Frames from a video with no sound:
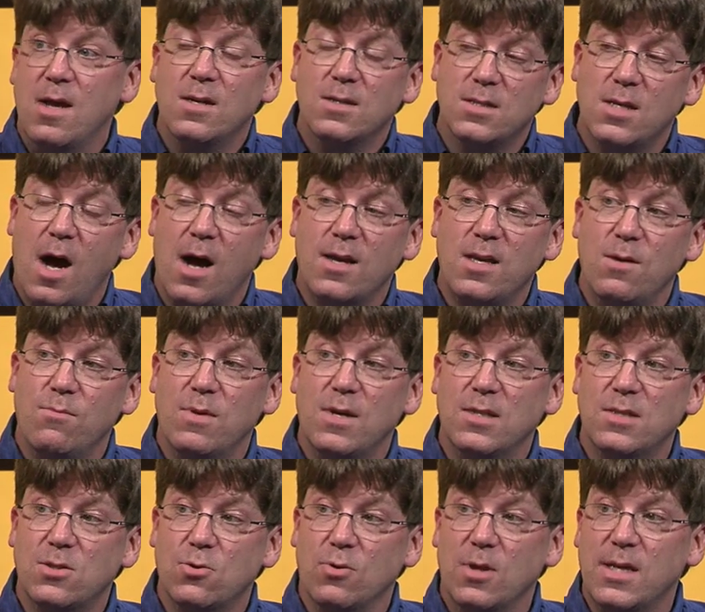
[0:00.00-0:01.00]

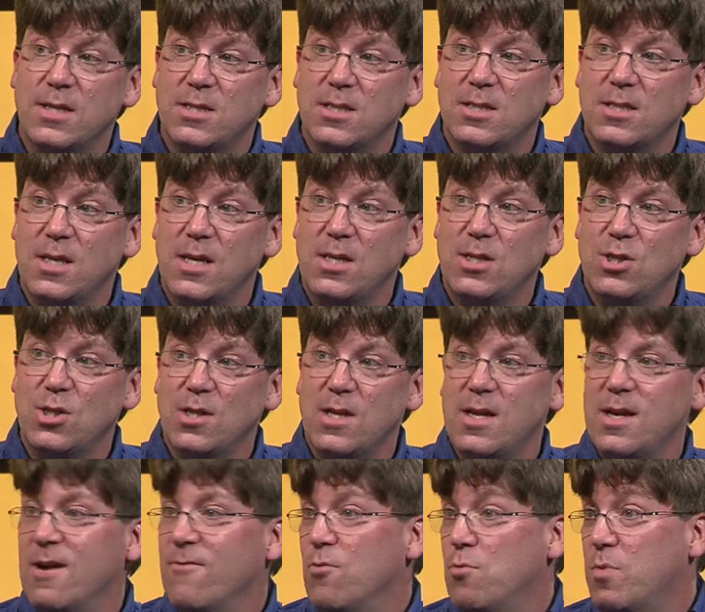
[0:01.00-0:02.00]
documents or legislation
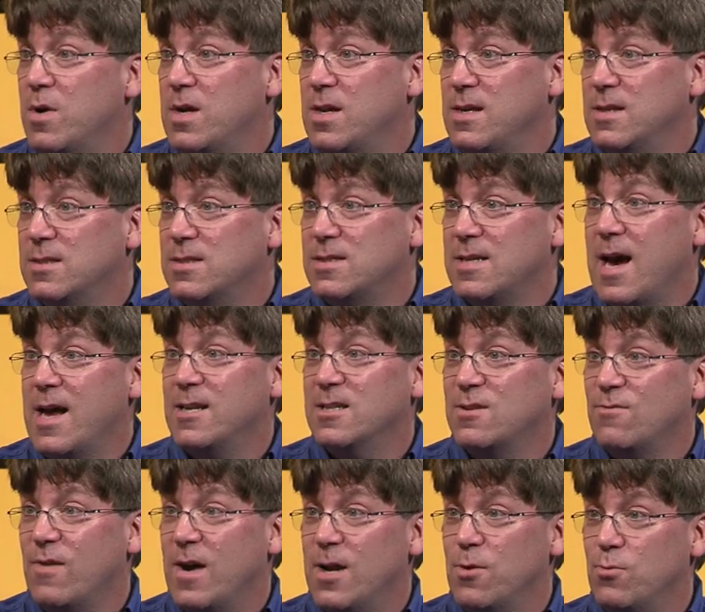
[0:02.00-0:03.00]
that everybody is
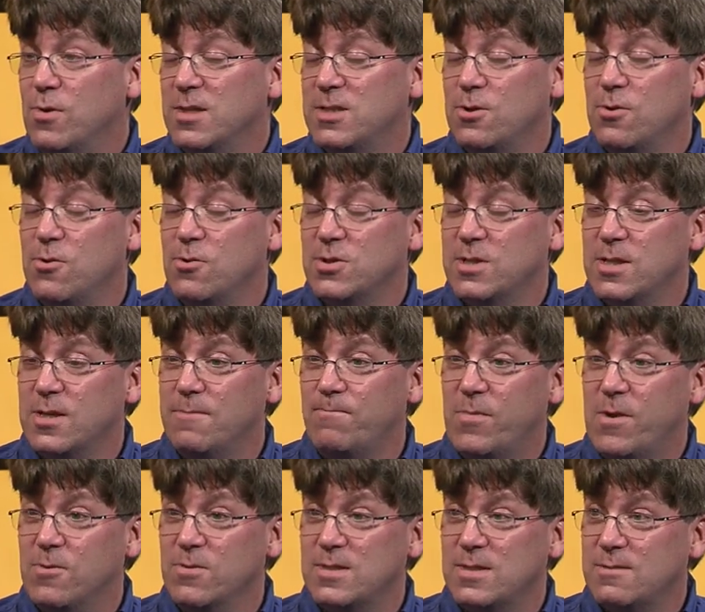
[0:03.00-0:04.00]
satisfied with. So
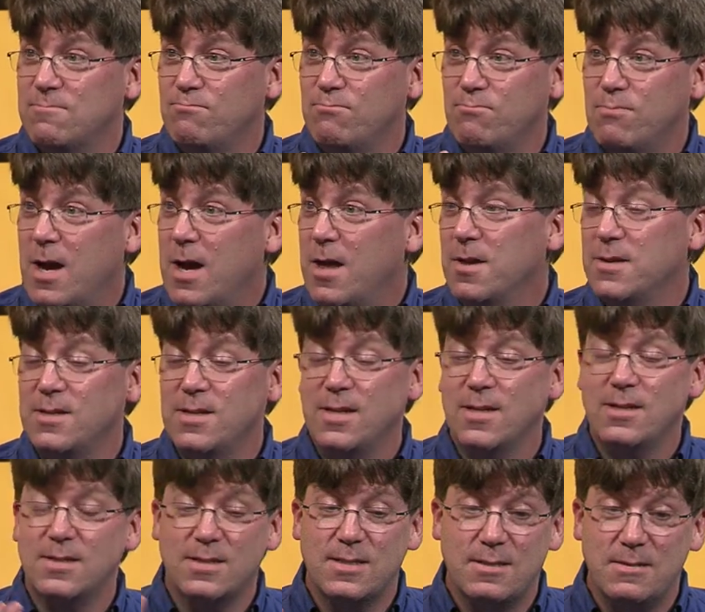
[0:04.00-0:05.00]
there's
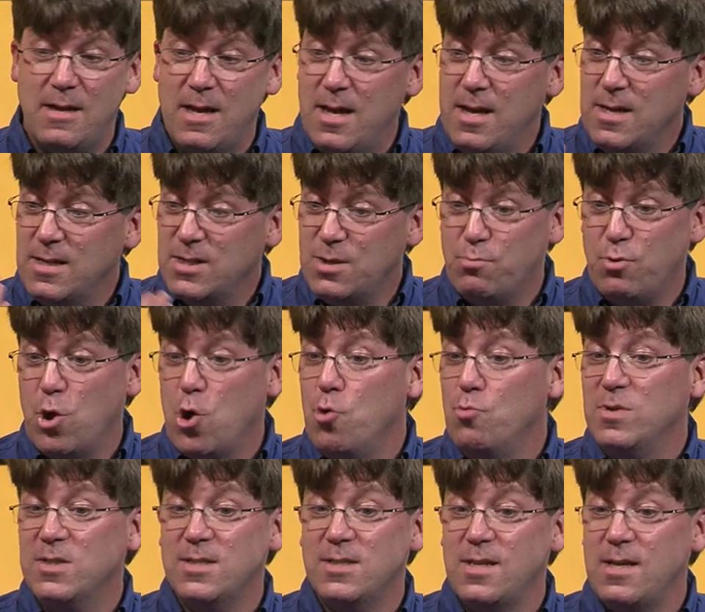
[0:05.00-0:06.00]
politics,
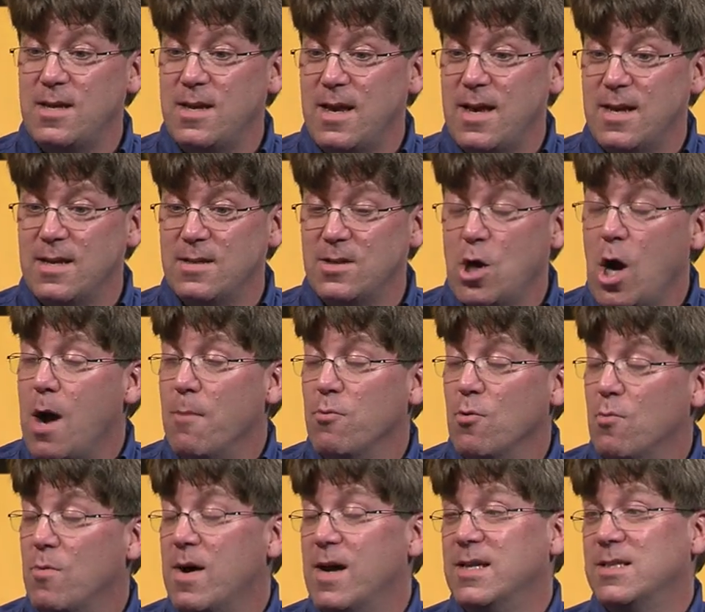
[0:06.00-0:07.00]
diplomacy, and
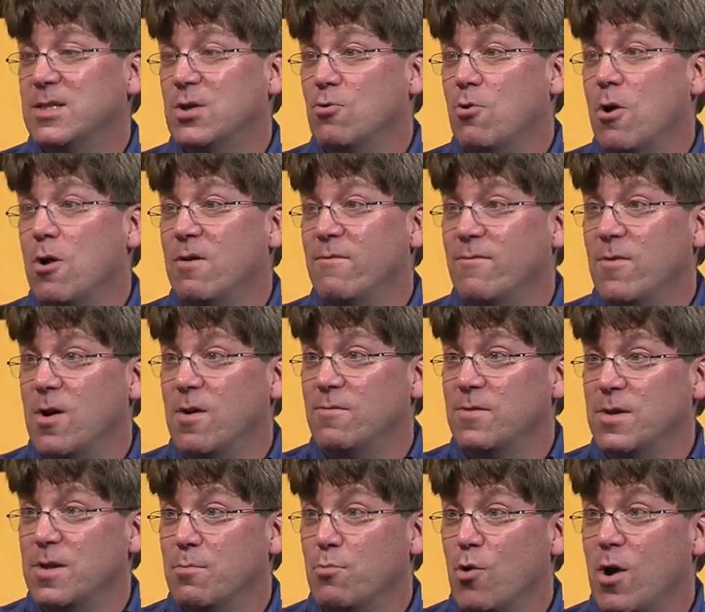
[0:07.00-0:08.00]
compromise that are all involved
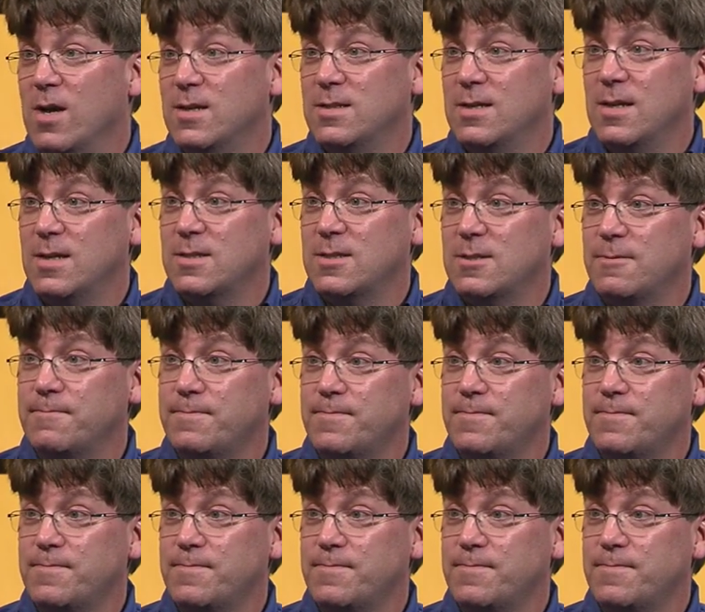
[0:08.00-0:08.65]
in the process.